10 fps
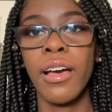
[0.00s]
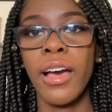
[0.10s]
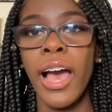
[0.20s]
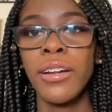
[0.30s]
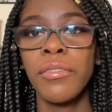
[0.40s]

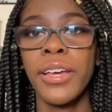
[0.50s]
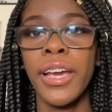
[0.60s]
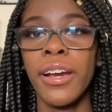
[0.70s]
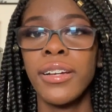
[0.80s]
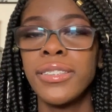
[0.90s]
I don't
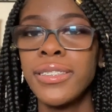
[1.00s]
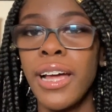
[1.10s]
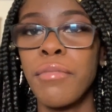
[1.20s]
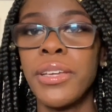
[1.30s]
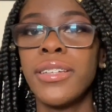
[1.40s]
care, because it's
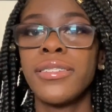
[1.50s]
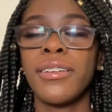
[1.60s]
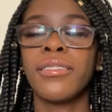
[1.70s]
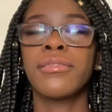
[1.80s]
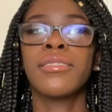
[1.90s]
not me.
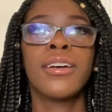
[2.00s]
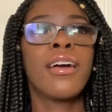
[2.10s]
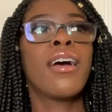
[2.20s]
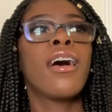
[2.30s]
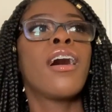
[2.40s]
So,
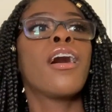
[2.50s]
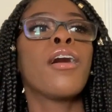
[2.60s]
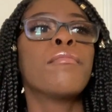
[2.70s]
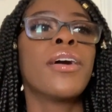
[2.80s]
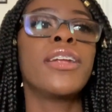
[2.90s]

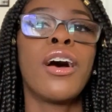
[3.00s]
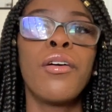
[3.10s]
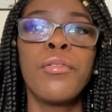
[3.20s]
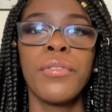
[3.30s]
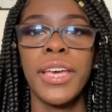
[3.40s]
but
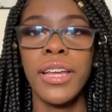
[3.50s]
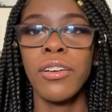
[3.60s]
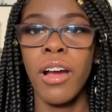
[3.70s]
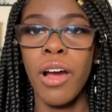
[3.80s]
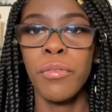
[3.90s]
don't get in the
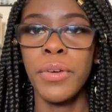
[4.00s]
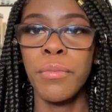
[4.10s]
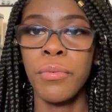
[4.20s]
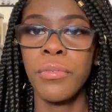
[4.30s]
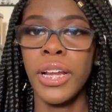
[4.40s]
car with
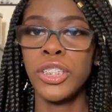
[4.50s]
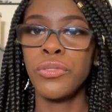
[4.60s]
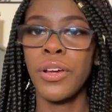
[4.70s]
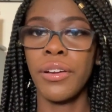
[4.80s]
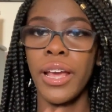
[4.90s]
people that you
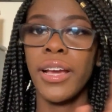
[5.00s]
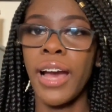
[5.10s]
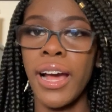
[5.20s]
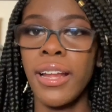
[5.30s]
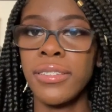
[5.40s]
know that
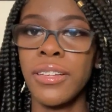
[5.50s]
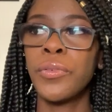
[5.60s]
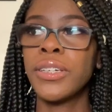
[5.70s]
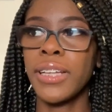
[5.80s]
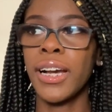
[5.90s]
got that stuff,
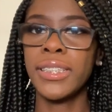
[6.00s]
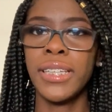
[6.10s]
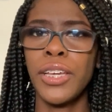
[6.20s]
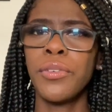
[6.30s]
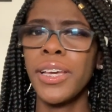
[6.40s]
because like I
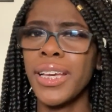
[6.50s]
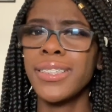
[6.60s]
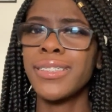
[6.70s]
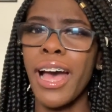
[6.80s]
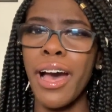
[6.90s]
said, you can get
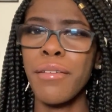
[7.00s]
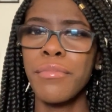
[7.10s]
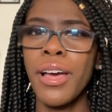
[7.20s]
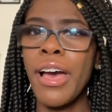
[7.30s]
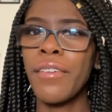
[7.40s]

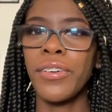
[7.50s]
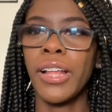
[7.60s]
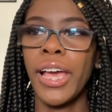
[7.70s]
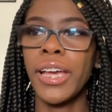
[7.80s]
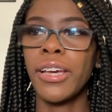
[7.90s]
stopped for
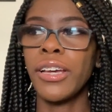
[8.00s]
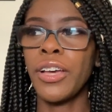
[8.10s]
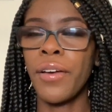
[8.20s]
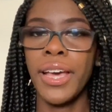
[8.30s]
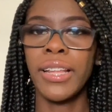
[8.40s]
like
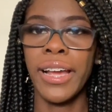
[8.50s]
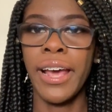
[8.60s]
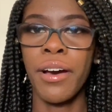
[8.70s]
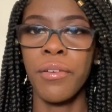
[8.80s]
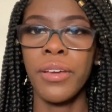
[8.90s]
your headlight
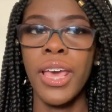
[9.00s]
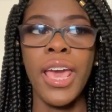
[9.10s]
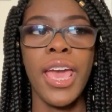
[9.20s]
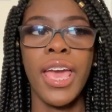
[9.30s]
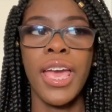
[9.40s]
out,
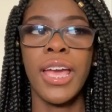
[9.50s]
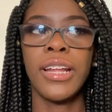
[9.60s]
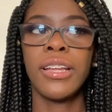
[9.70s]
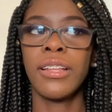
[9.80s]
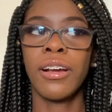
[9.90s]

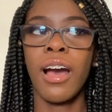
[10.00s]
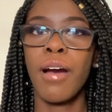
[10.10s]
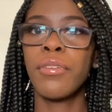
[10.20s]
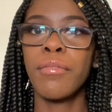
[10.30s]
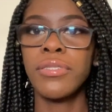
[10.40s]
and the
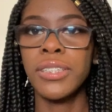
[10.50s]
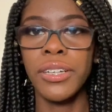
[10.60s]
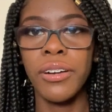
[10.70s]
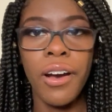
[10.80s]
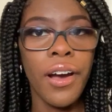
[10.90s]
cop come up to
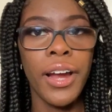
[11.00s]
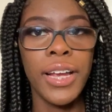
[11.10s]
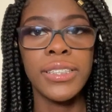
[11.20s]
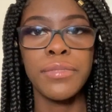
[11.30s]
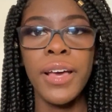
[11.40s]
your car
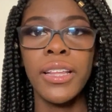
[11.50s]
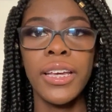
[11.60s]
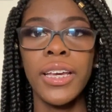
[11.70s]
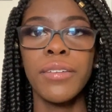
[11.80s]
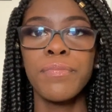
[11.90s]
and smell
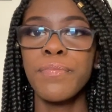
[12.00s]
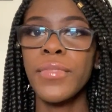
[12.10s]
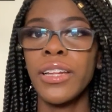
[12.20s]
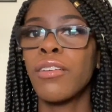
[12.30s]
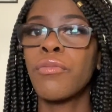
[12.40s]
it.
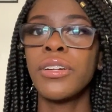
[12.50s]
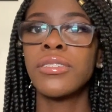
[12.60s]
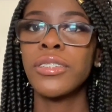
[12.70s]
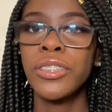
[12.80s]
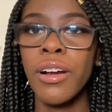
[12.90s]
They're gonna want to
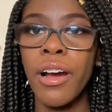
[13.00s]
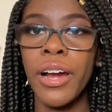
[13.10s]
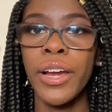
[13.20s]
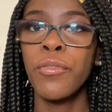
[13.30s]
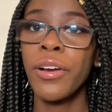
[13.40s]
search your
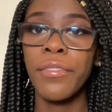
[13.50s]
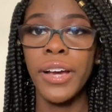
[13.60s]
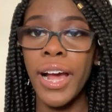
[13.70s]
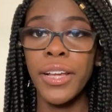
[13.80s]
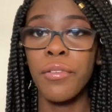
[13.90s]
car, and whoever
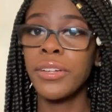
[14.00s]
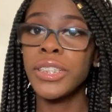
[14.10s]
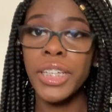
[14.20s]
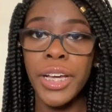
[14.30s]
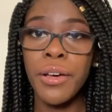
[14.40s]
got it going to
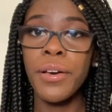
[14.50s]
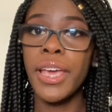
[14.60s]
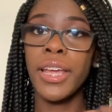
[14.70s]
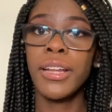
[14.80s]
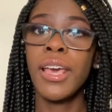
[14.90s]
jail.
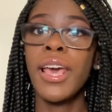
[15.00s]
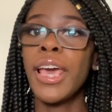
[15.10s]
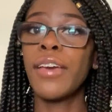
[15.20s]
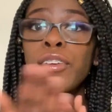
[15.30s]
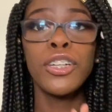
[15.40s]
And
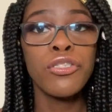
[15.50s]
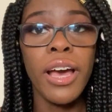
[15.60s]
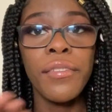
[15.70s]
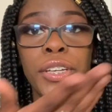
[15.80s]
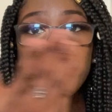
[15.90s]
if you're
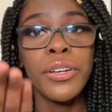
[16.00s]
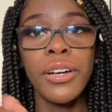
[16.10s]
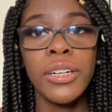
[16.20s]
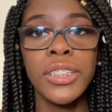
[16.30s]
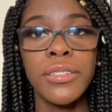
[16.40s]
driving, you can
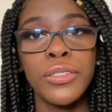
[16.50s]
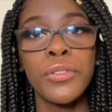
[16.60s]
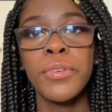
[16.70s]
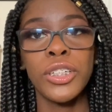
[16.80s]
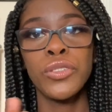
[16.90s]
go to jail
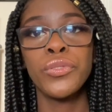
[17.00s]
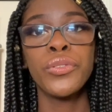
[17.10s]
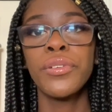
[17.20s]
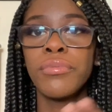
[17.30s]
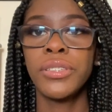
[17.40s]
too, because you
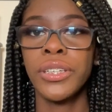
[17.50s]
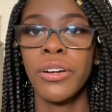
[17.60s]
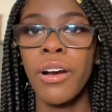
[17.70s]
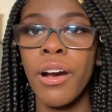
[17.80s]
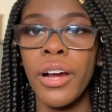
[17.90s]
knew it was in your
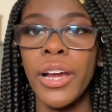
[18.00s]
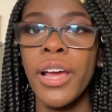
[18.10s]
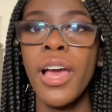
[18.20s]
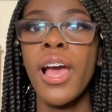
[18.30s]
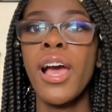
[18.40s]
car,
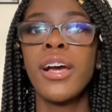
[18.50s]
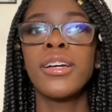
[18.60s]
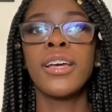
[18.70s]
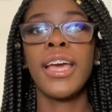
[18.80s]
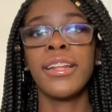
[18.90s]

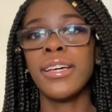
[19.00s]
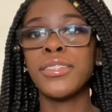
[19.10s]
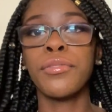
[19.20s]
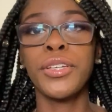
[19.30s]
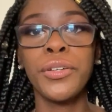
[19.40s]
and that's
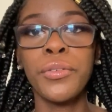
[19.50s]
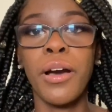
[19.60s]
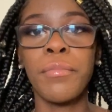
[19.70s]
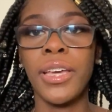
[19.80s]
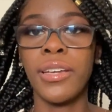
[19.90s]
on you.
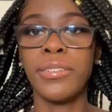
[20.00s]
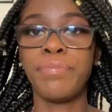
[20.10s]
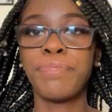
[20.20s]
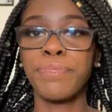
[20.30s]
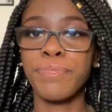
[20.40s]
I mean,